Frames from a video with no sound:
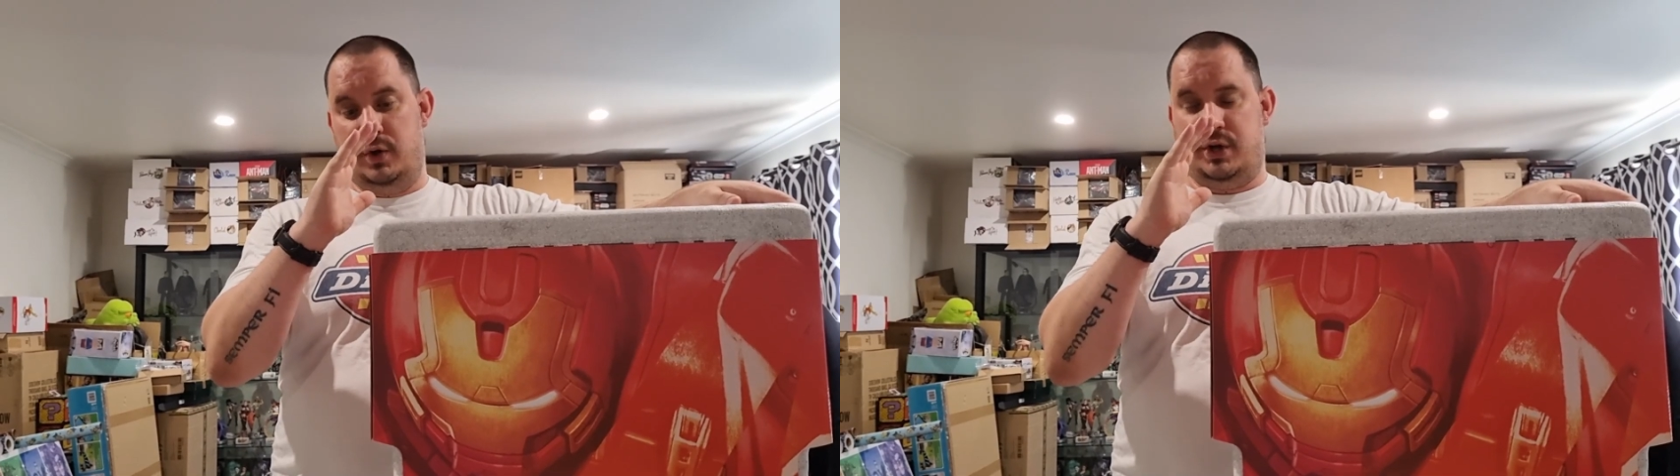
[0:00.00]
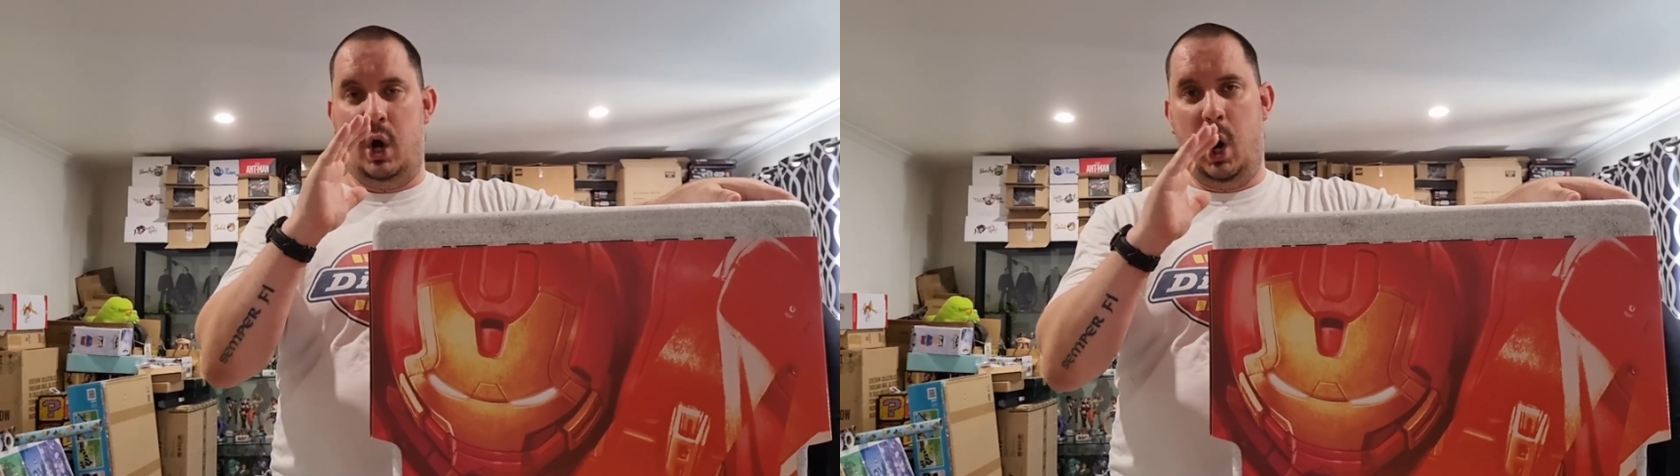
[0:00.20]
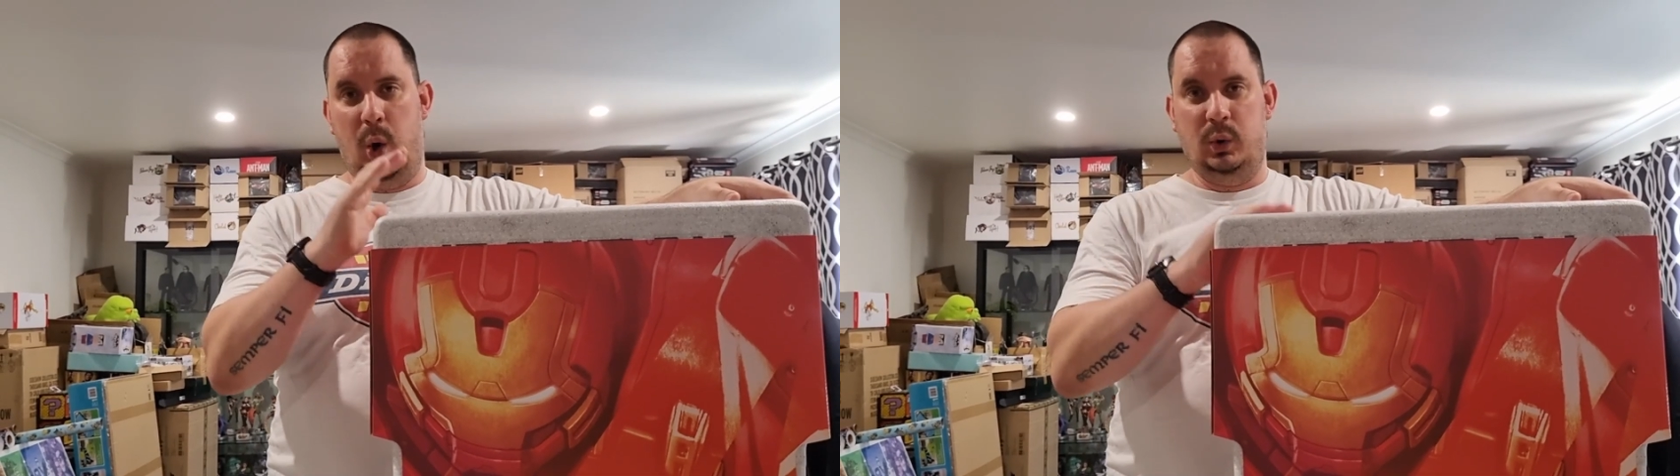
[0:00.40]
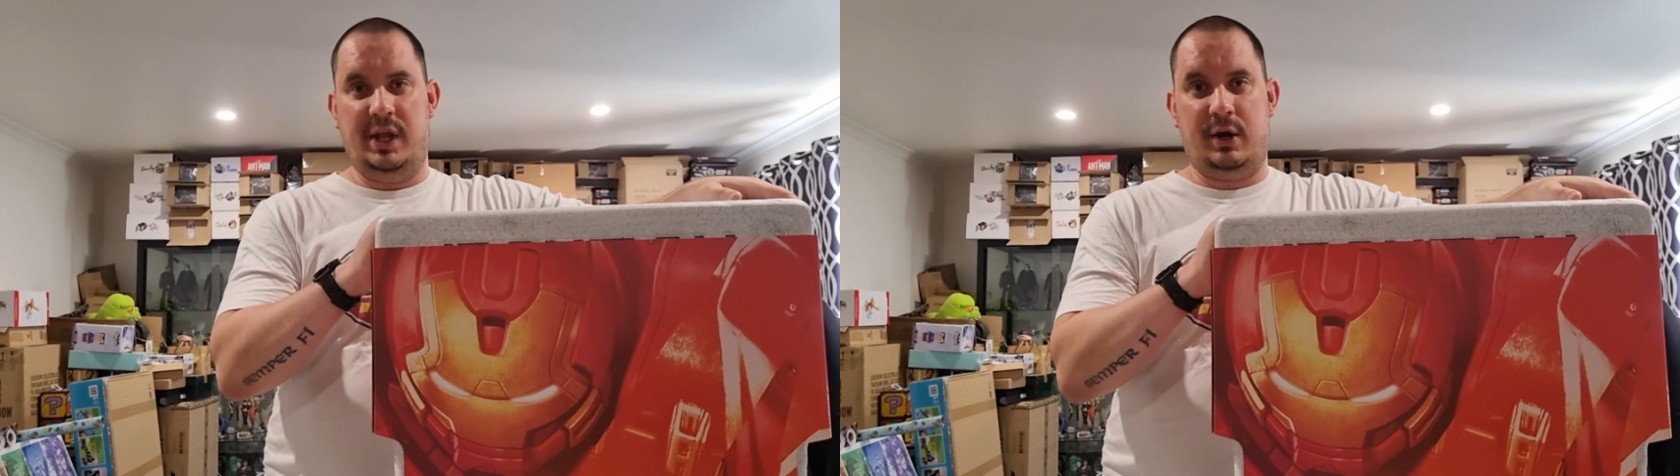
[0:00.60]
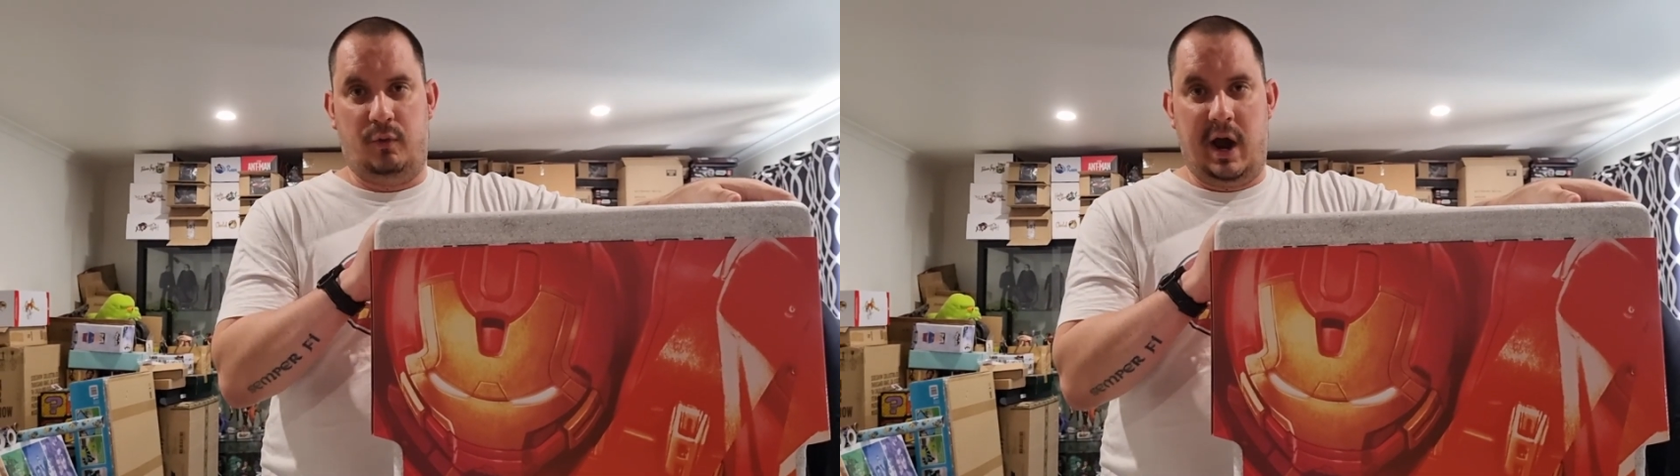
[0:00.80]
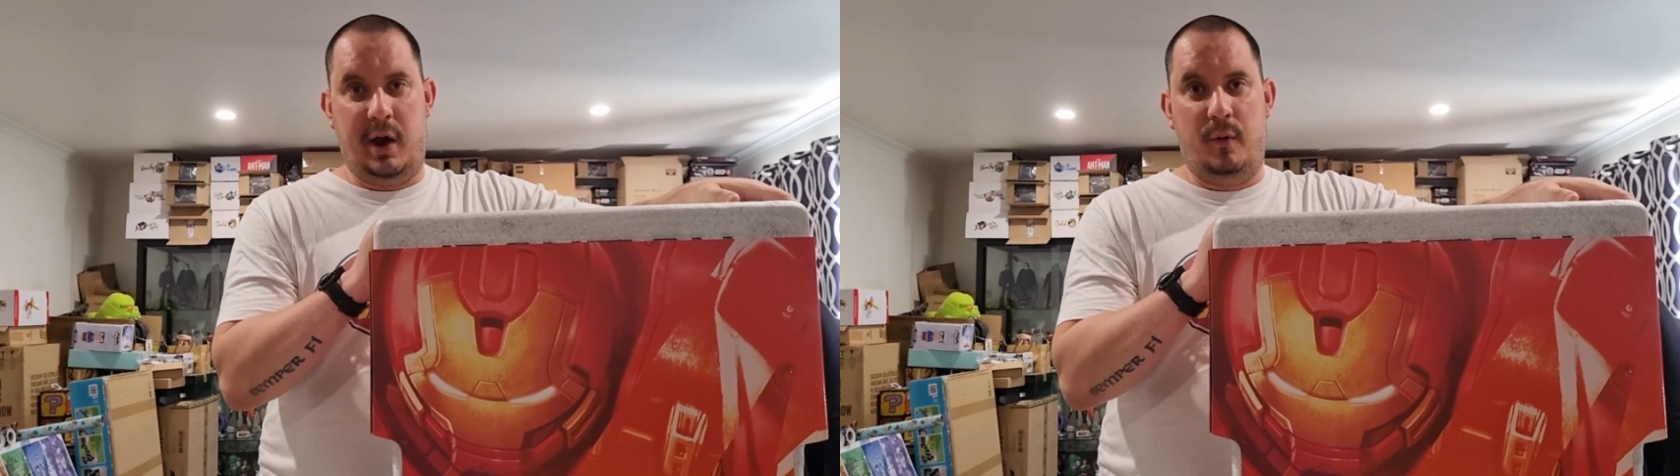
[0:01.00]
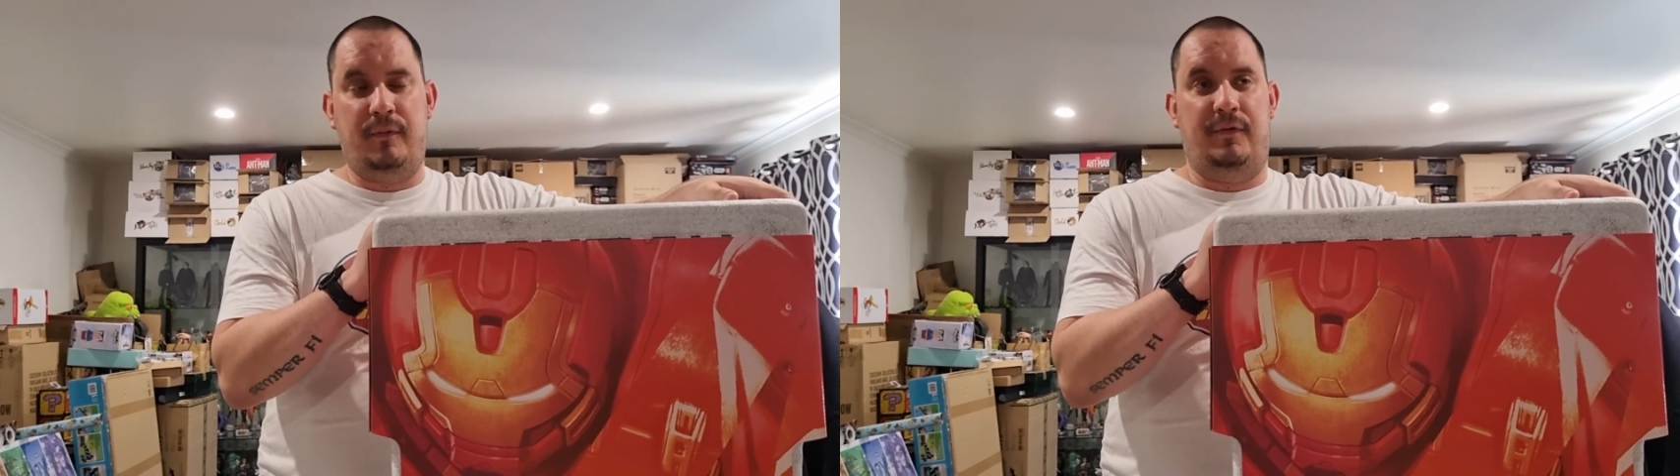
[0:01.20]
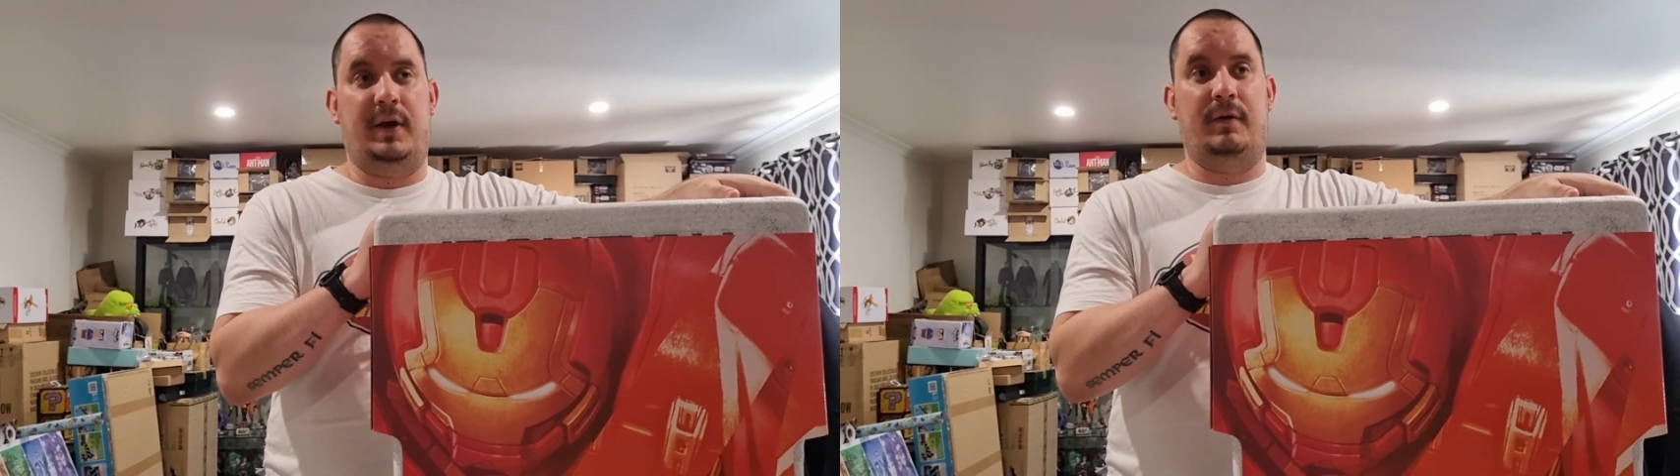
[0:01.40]
was a holy grail
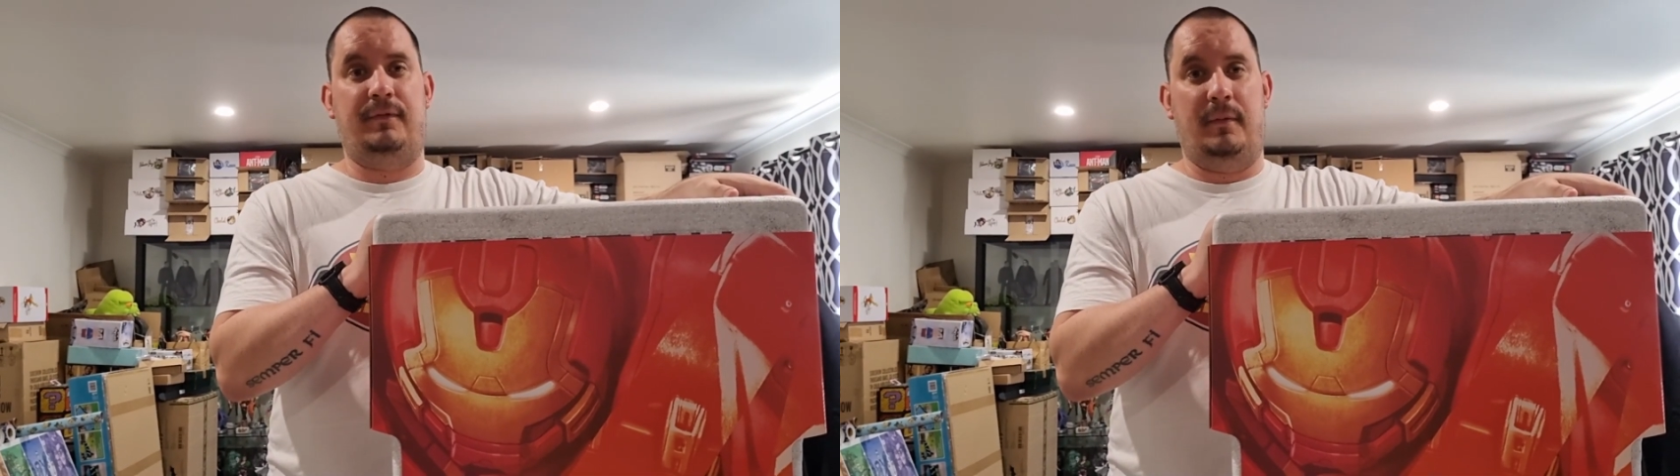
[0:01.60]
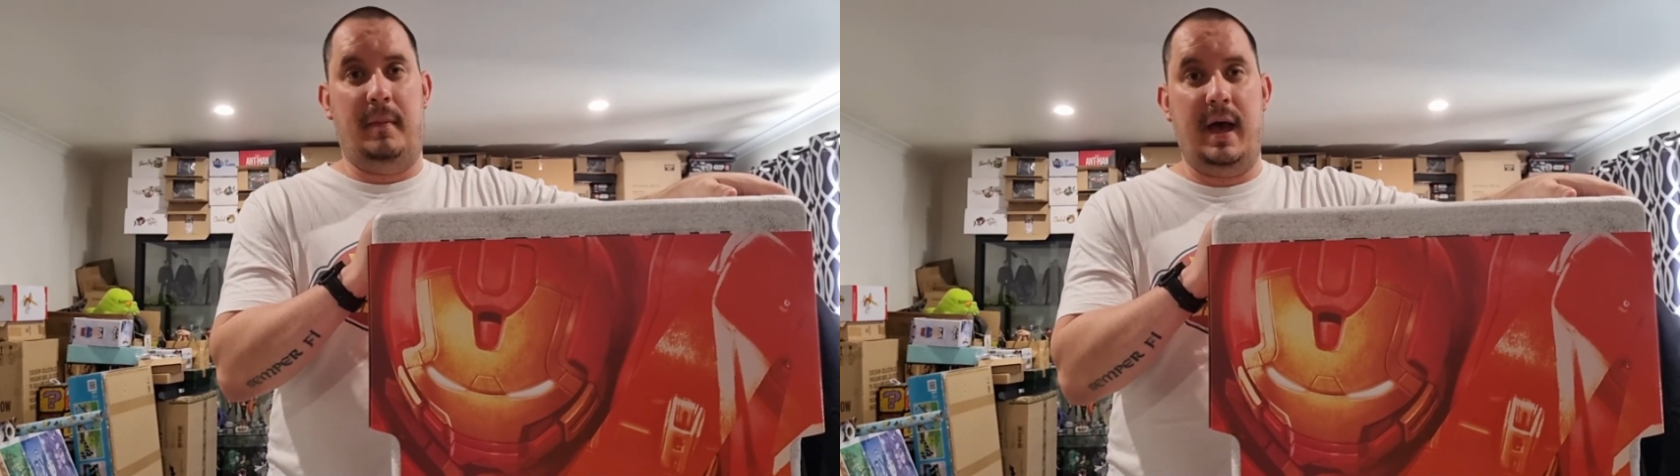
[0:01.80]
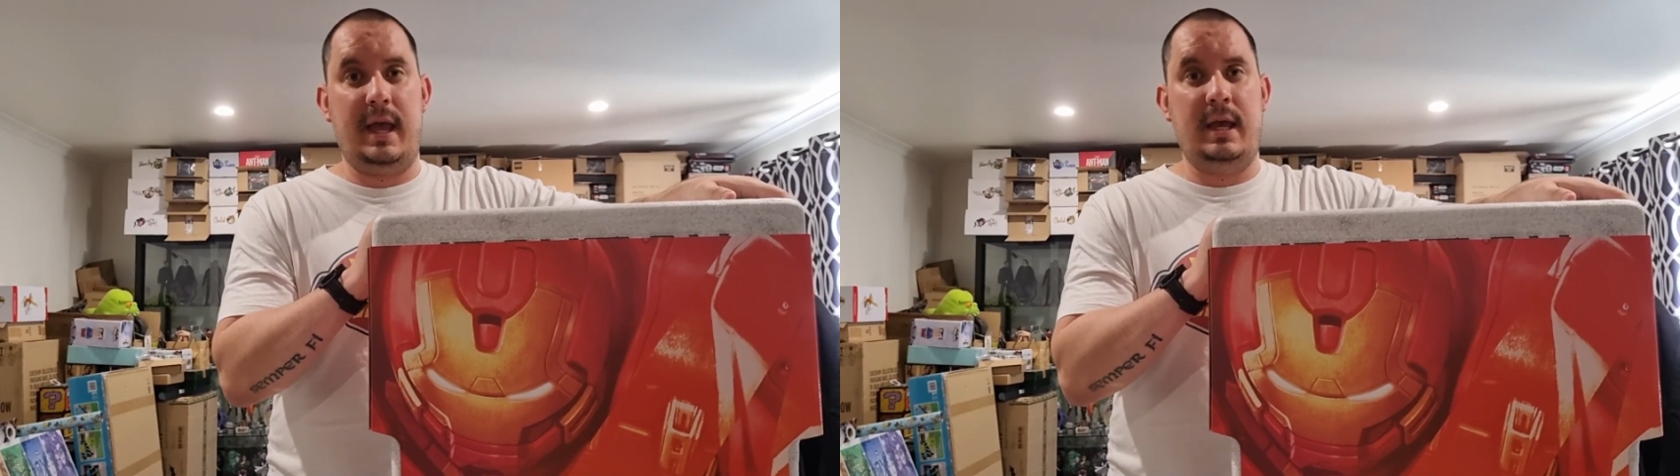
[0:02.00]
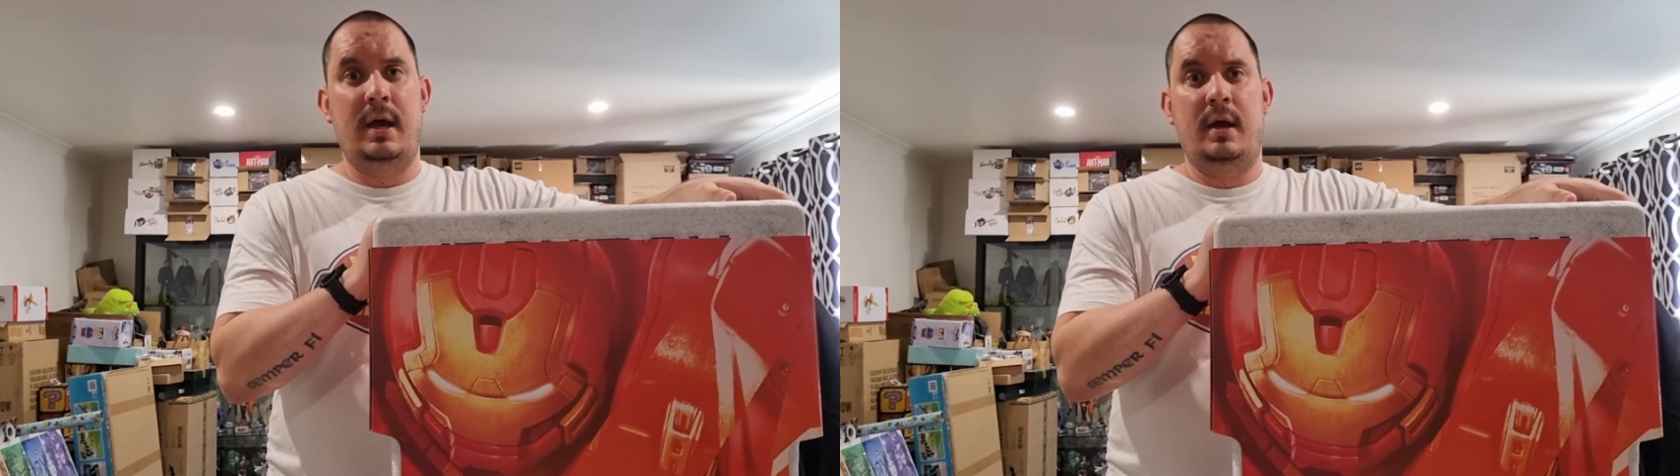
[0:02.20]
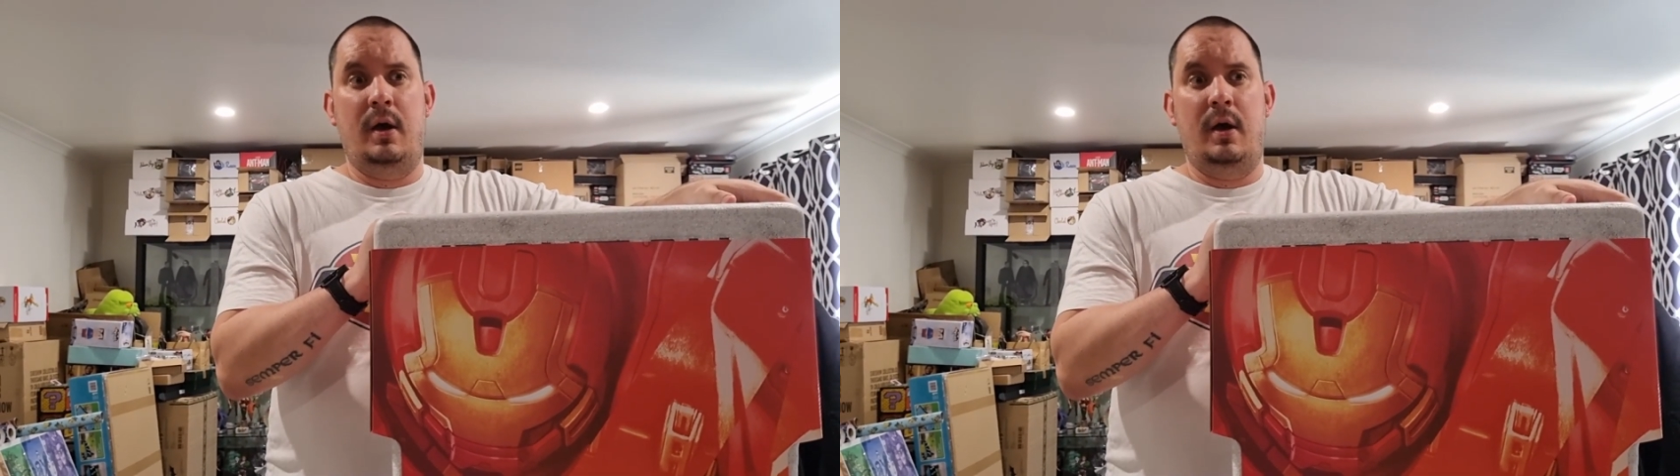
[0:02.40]
figure for me.